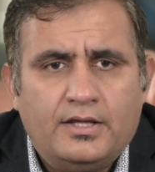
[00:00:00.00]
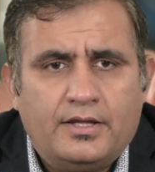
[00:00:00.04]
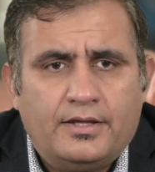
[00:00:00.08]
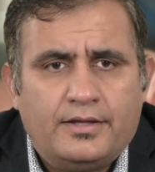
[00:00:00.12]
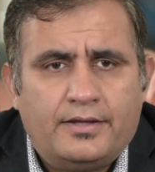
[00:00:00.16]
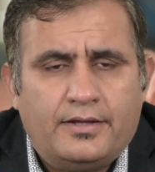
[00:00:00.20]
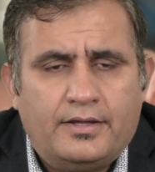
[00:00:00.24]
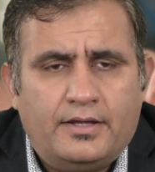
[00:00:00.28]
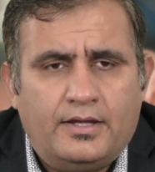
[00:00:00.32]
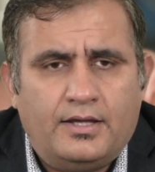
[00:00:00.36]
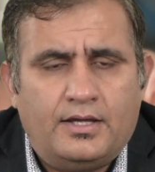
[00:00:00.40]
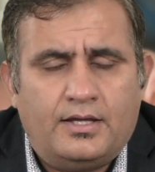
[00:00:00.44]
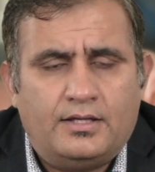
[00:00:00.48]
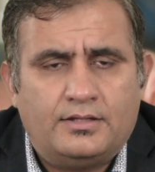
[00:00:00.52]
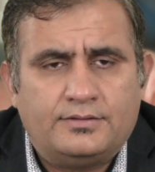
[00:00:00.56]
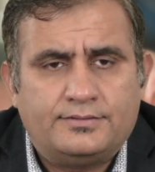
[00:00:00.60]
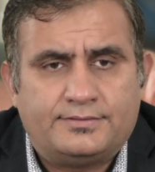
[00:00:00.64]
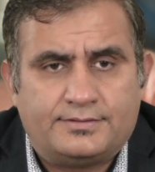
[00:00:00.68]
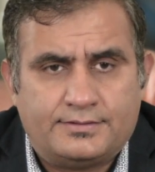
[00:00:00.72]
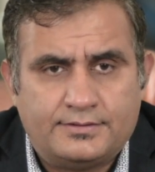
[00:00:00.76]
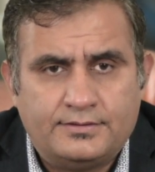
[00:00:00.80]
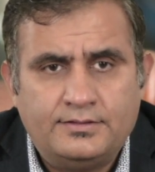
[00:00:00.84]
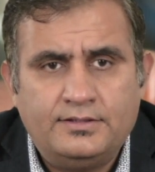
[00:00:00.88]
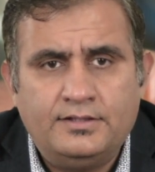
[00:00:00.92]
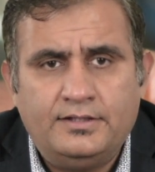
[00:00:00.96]
And
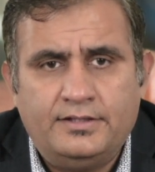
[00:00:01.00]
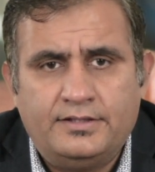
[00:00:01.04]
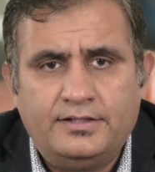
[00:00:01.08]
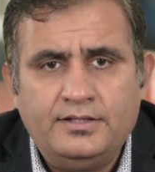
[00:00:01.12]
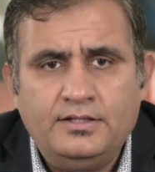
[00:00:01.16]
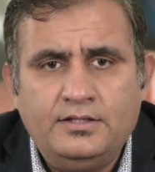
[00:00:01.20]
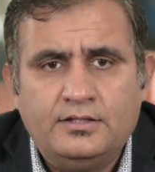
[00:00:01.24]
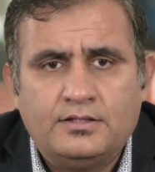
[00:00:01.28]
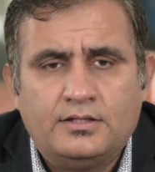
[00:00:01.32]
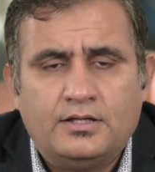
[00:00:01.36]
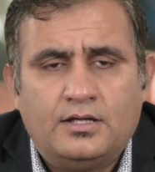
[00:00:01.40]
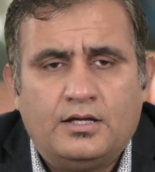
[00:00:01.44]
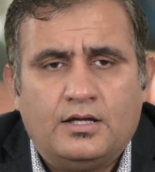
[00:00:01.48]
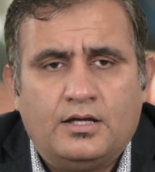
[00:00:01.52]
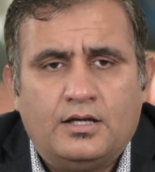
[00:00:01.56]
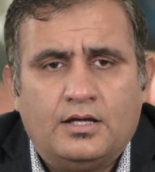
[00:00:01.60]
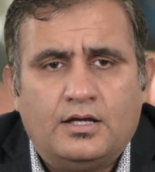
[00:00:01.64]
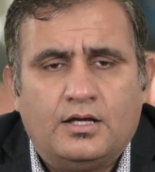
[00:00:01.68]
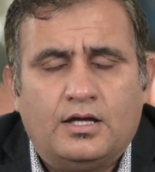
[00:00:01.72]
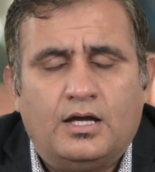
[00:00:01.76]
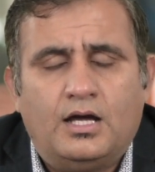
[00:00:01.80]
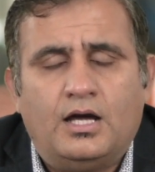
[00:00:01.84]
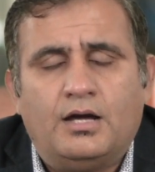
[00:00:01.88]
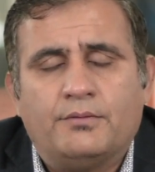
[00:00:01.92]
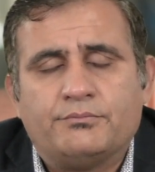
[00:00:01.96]
thirdly,
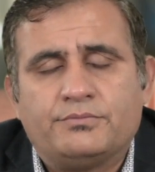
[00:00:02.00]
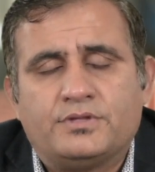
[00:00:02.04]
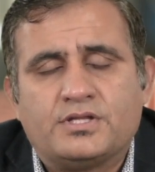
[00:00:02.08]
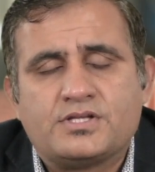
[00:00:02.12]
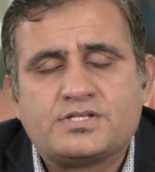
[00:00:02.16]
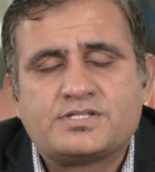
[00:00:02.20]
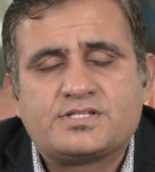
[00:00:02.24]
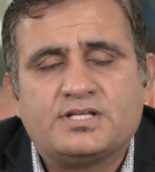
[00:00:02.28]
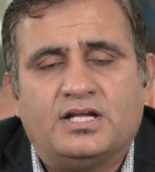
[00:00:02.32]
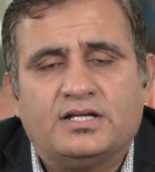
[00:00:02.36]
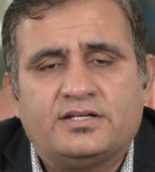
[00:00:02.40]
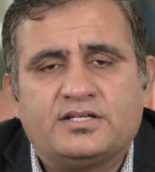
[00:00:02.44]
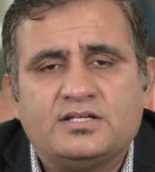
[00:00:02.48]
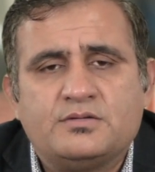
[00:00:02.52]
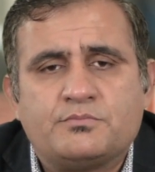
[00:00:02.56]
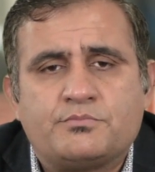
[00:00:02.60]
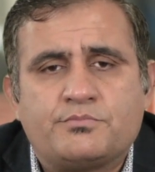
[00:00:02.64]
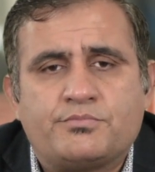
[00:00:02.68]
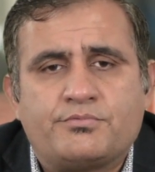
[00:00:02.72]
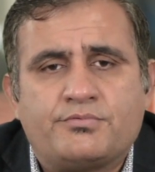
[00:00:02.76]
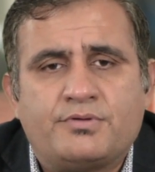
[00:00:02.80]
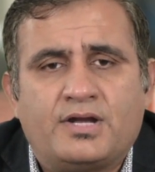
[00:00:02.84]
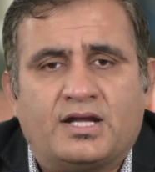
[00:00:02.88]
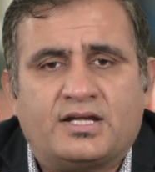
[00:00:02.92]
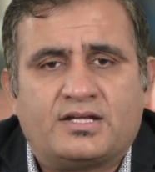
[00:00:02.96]
the resultant
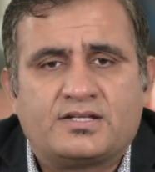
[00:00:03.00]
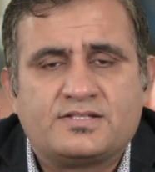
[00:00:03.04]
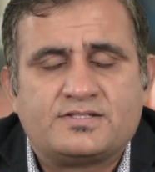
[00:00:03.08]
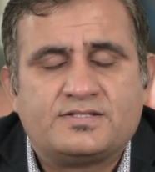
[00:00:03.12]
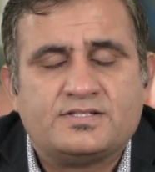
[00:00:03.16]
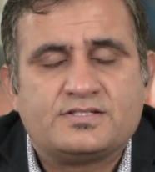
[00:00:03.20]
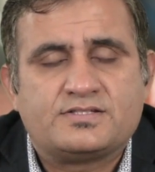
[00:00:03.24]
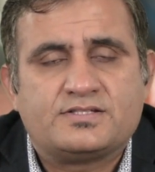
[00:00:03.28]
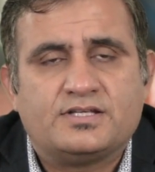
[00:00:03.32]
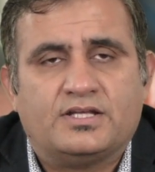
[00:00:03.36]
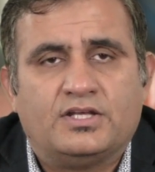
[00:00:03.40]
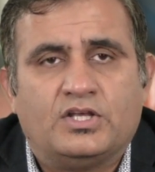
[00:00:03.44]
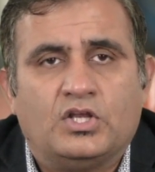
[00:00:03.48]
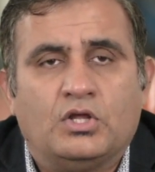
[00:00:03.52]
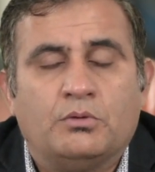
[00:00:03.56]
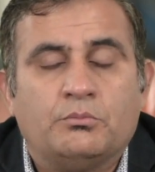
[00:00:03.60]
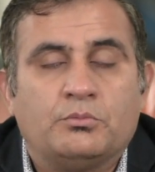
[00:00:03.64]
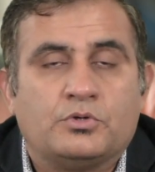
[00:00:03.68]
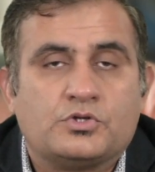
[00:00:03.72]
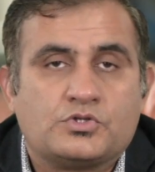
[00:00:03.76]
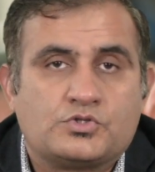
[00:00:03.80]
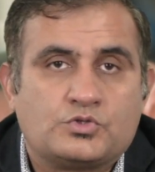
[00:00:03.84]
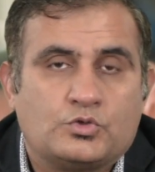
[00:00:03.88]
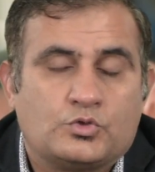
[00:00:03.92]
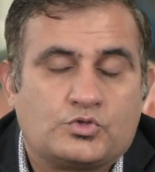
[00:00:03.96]
practices in human
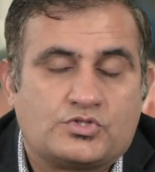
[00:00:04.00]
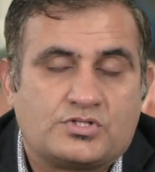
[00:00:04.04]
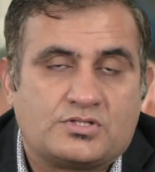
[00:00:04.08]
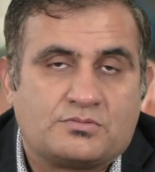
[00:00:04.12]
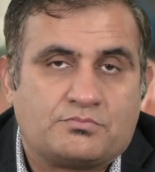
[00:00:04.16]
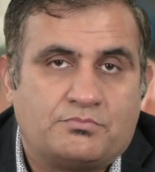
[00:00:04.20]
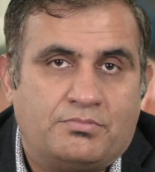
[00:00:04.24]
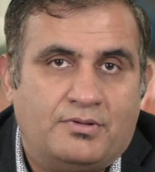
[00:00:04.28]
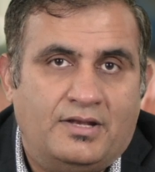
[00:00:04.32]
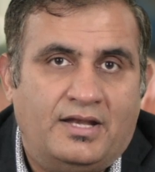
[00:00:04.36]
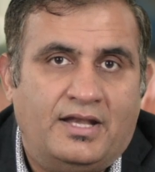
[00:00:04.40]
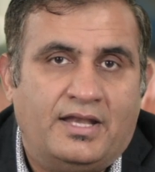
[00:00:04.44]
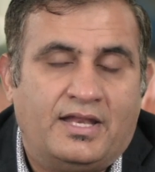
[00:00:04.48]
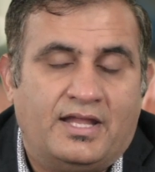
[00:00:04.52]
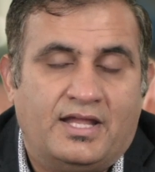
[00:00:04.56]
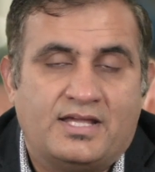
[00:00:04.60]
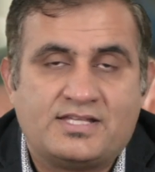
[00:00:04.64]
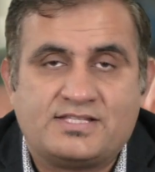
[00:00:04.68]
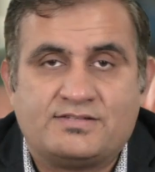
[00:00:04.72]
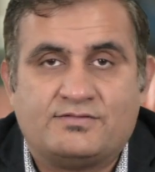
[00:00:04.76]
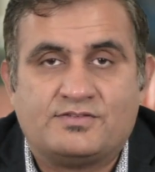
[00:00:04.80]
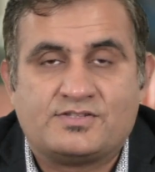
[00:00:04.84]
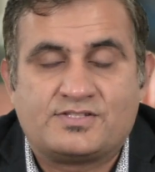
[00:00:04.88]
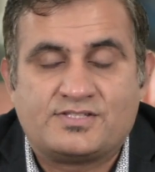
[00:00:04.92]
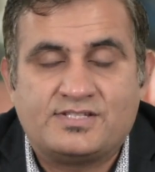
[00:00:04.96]
resources planning, as I
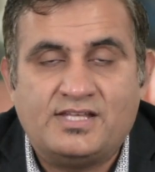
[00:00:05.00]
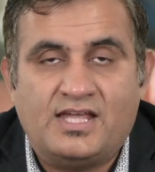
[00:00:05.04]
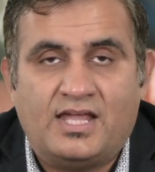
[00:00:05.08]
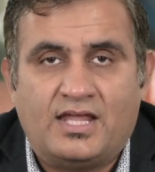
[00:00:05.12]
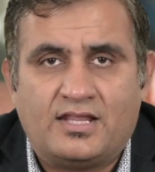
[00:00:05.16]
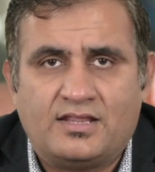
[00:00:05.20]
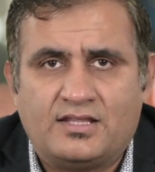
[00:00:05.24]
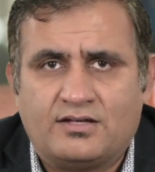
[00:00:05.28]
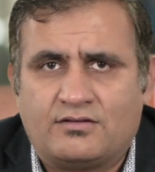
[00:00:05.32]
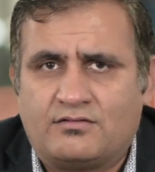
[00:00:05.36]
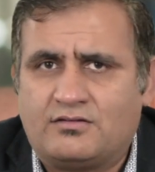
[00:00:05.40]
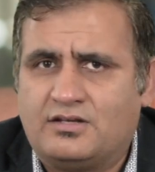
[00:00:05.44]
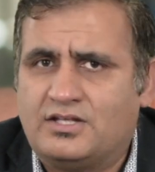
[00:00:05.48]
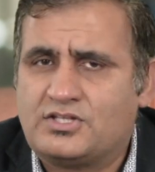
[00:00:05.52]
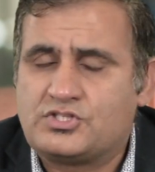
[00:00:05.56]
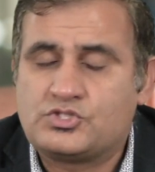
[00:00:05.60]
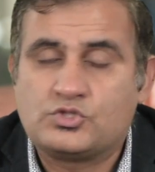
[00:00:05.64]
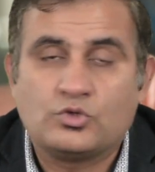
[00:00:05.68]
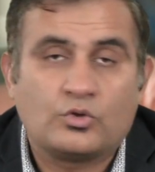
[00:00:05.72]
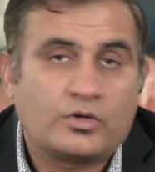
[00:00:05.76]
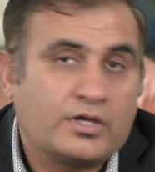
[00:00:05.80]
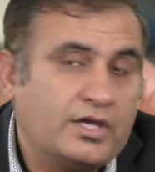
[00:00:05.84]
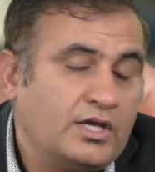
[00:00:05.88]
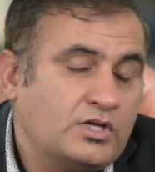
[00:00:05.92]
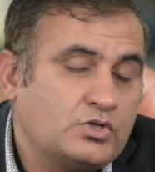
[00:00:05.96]
was saying, that it's
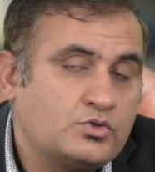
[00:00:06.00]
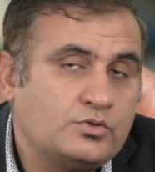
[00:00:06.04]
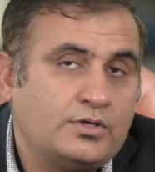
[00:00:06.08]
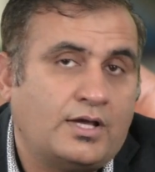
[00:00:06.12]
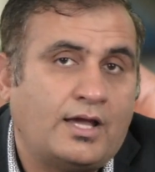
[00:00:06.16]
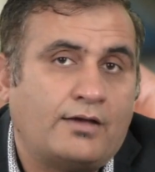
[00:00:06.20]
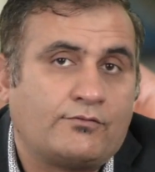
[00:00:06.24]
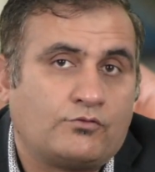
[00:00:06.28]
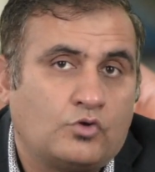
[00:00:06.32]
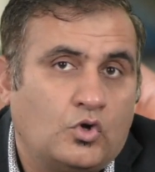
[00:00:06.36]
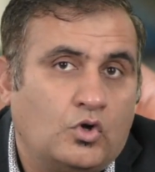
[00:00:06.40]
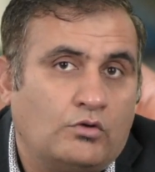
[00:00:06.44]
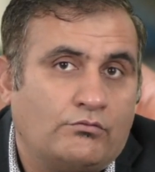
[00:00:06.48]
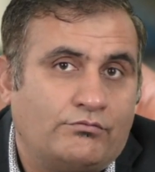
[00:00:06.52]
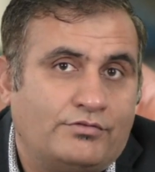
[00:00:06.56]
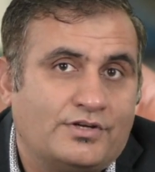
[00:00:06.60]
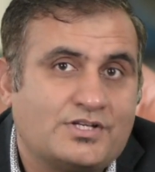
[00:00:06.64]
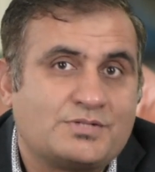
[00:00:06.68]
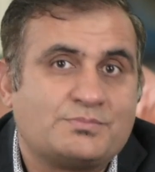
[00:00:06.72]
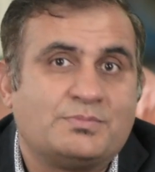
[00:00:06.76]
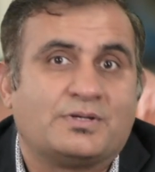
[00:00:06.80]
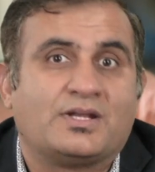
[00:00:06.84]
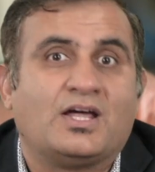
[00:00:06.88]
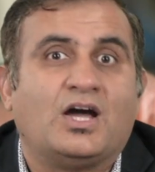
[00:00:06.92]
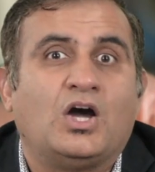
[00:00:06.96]
okay to have conflict,
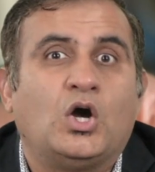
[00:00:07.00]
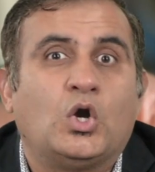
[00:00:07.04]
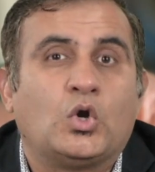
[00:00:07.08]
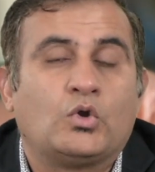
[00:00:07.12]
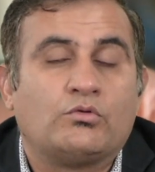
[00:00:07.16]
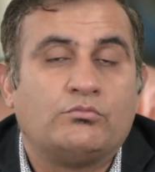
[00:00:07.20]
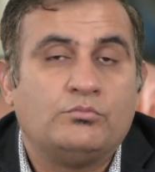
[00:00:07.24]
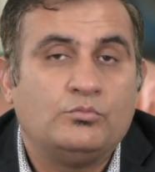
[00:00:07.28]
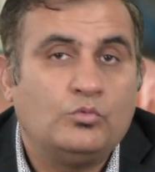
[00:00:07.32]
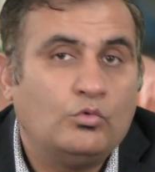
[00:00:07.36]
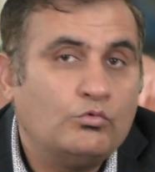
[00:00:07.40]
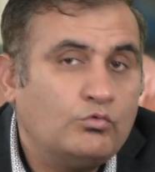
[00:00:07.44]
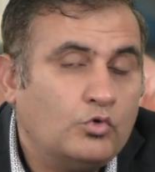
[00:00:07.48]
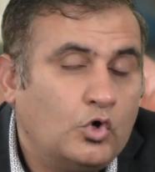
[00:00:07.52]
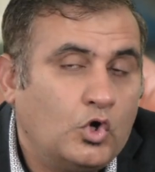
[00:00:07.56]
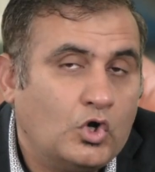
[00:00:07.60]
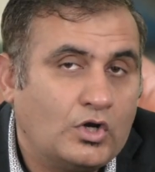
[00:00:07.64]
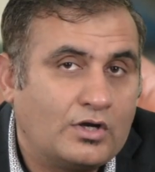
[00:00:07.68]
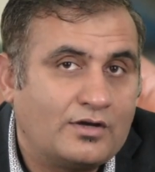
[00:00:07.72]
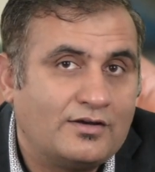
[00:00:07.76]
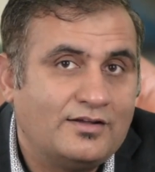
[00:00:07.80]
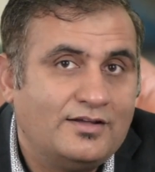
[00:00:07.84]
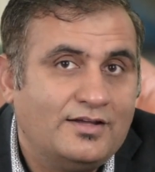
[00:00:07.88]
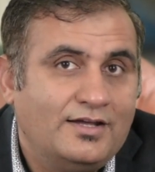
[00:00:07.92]
but how do we move on?